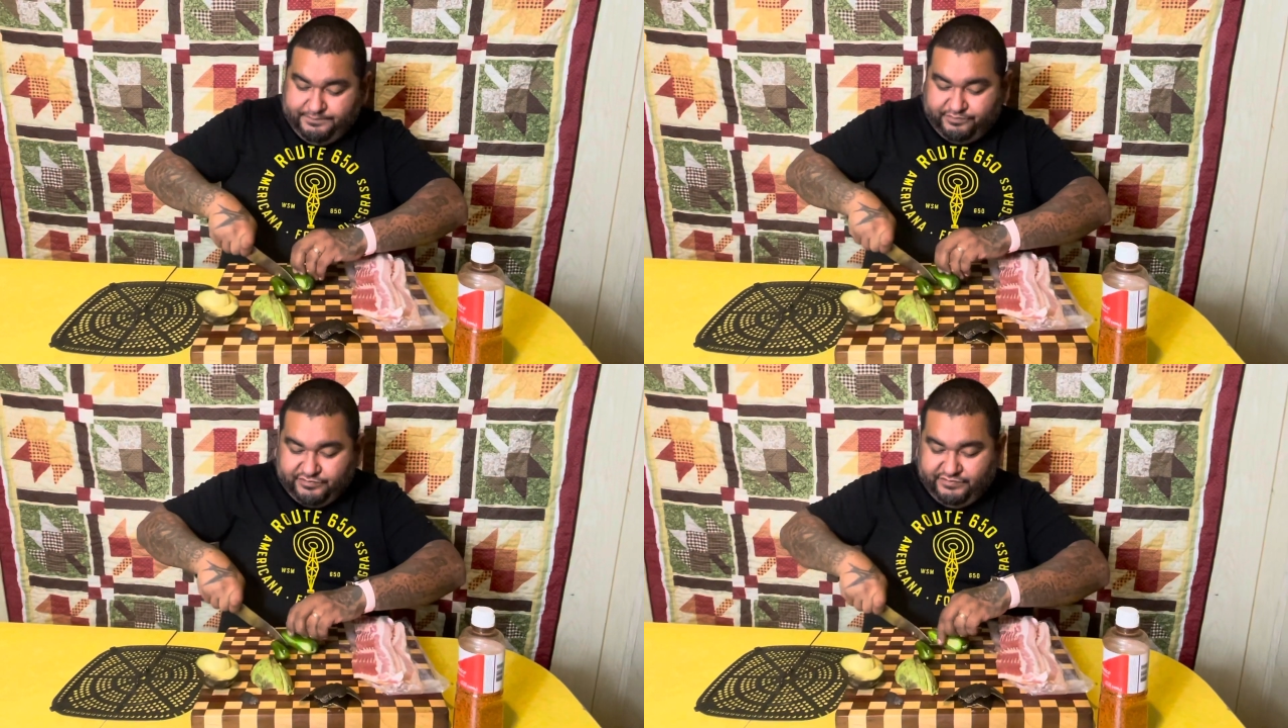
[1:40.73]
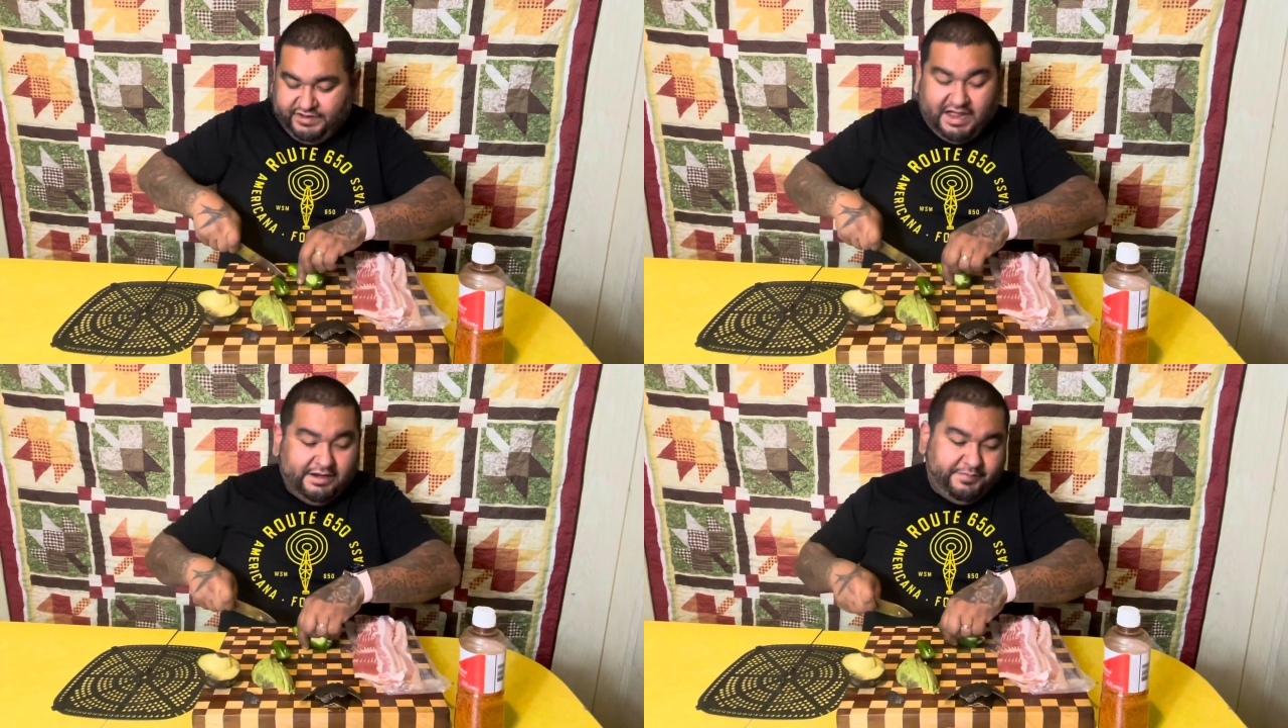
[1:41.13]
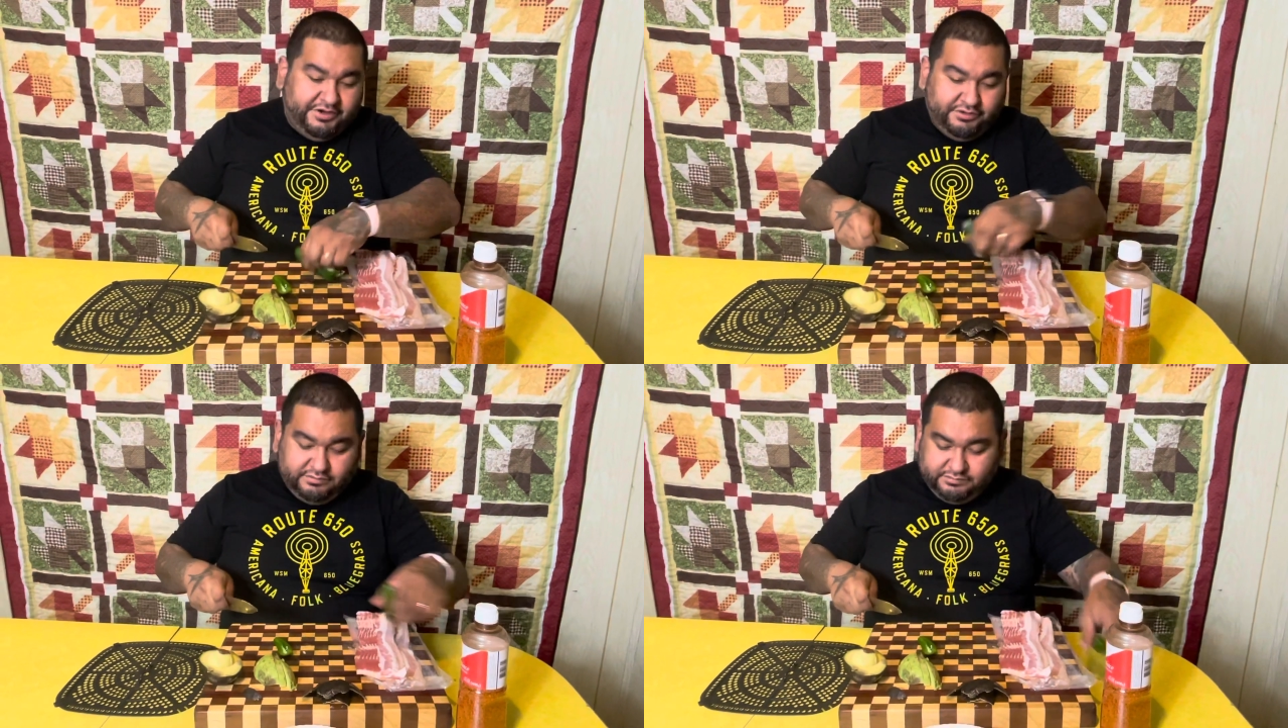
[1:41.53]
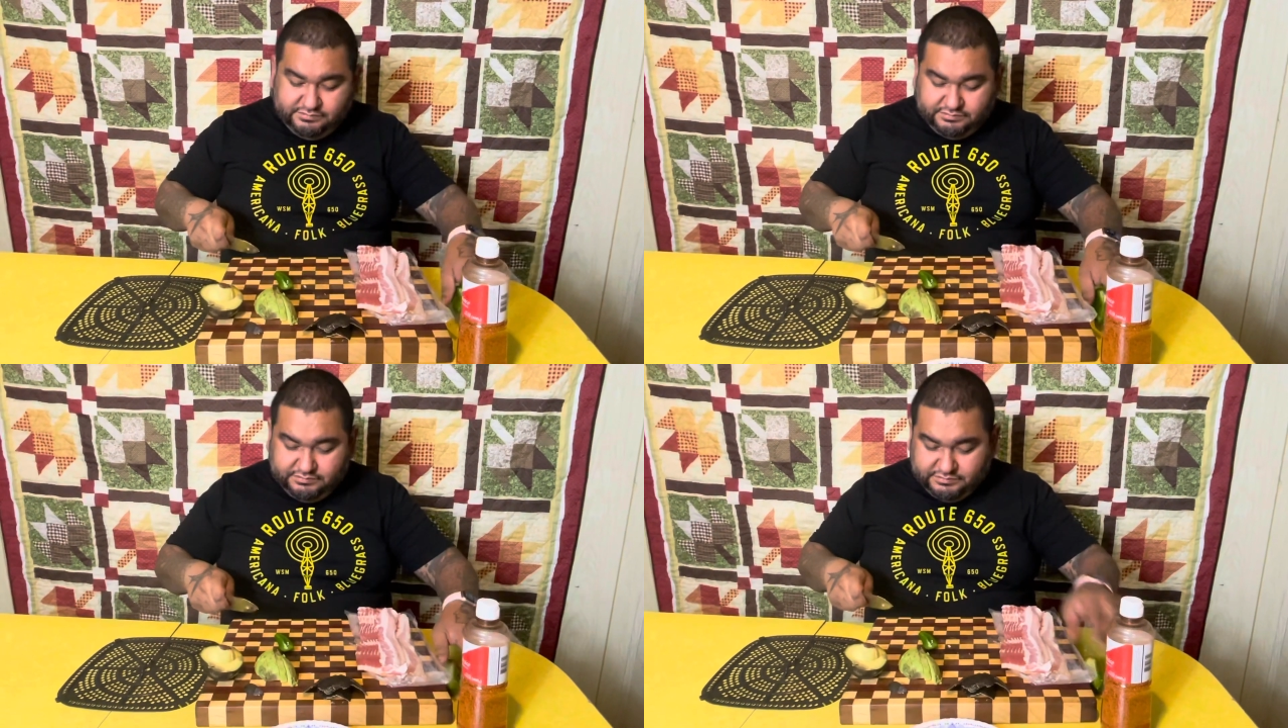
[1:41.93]
So you get a jalapeno,
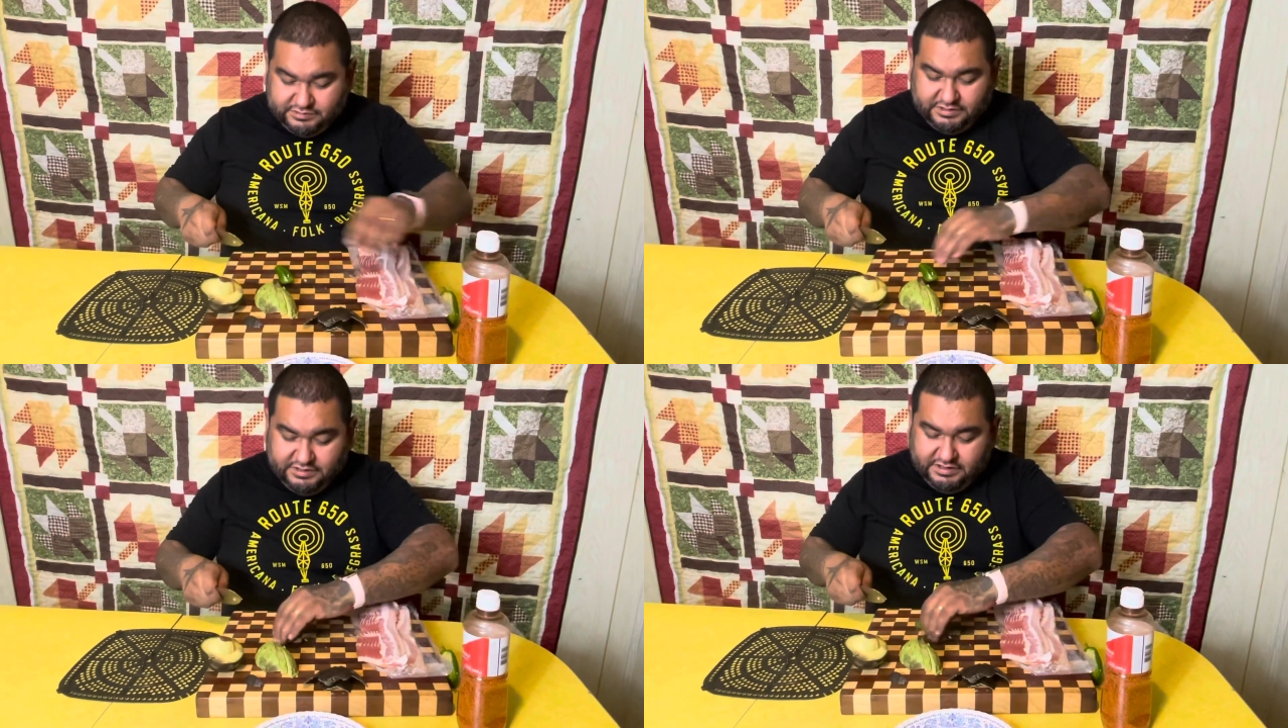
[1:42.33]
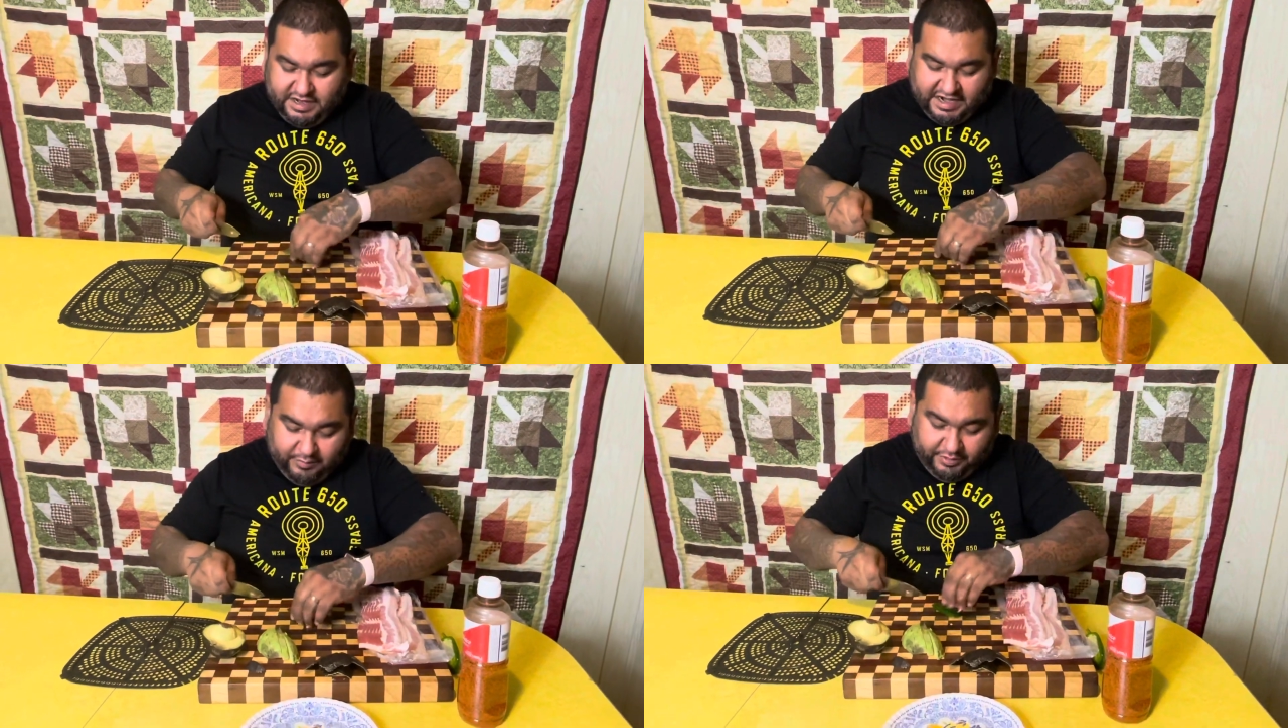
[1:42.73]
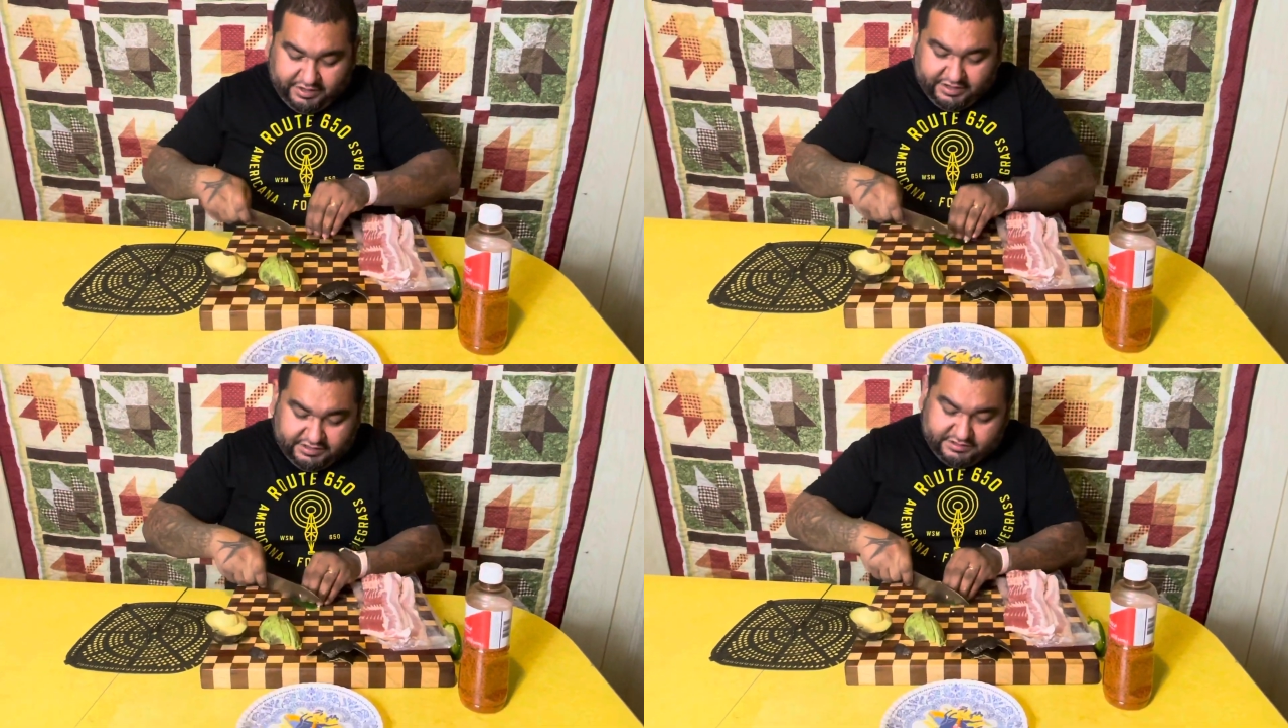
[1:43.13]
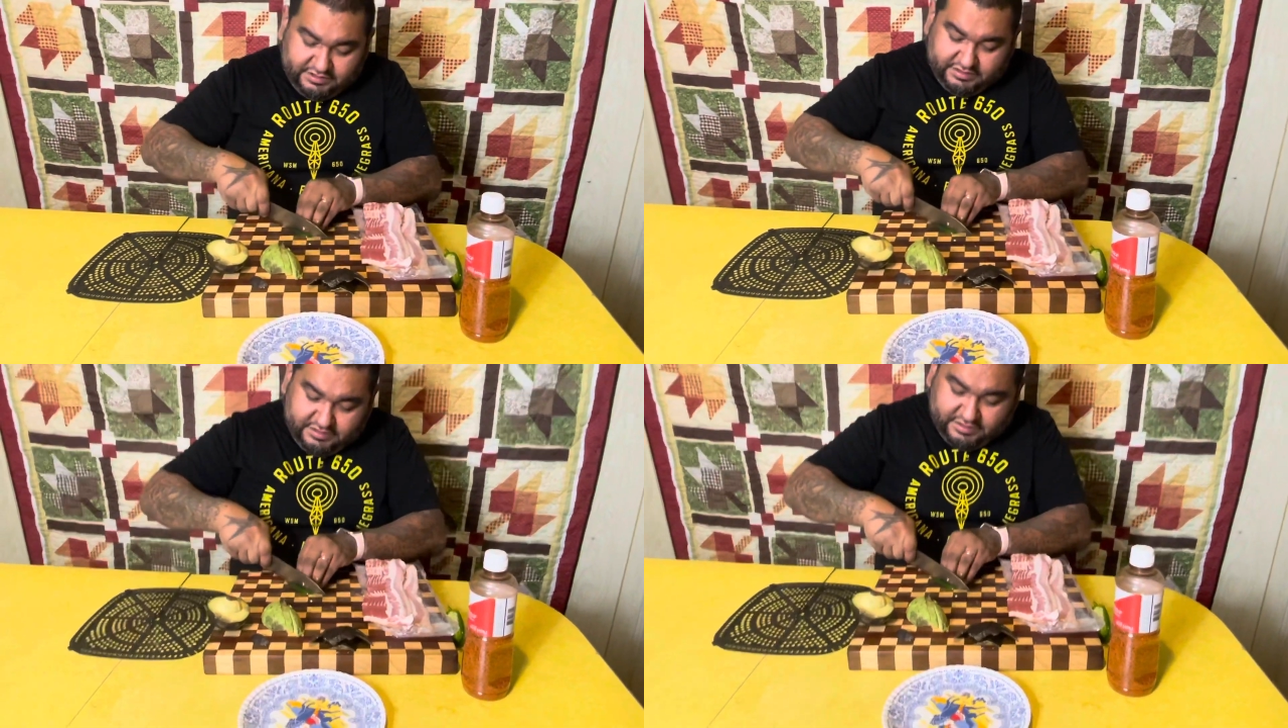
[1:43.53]
and then we're gonna
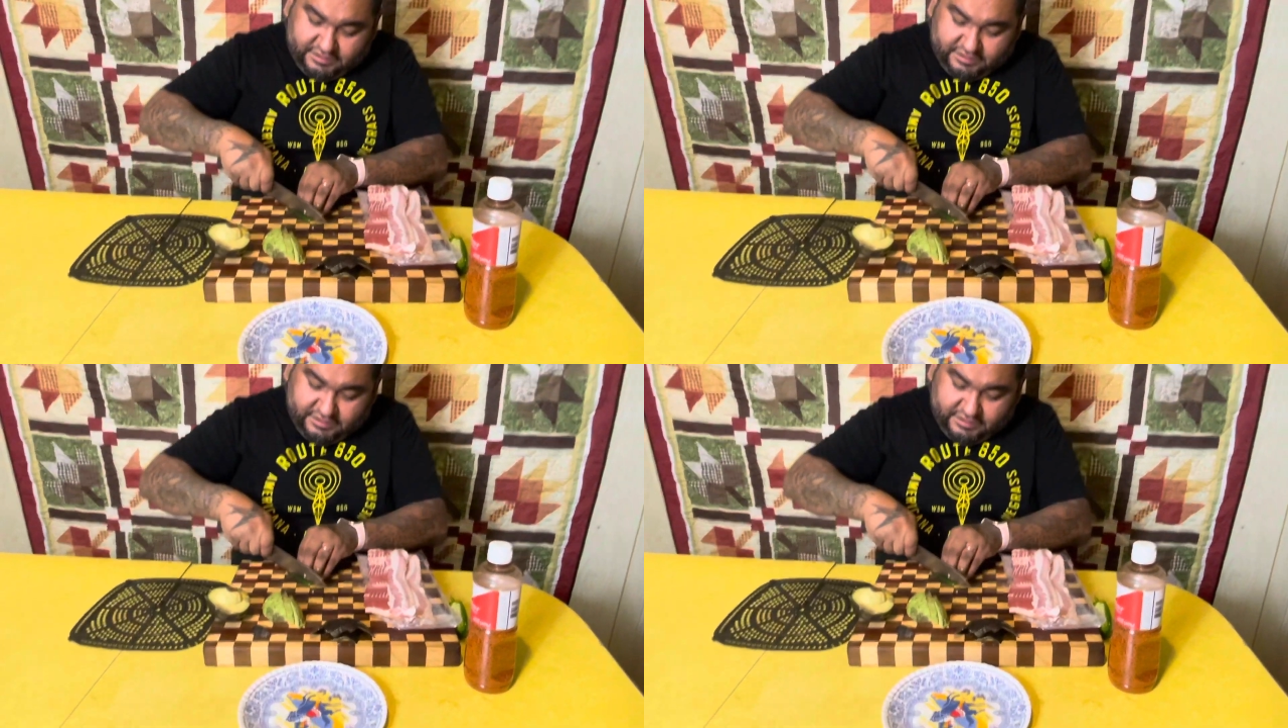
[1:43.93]
cut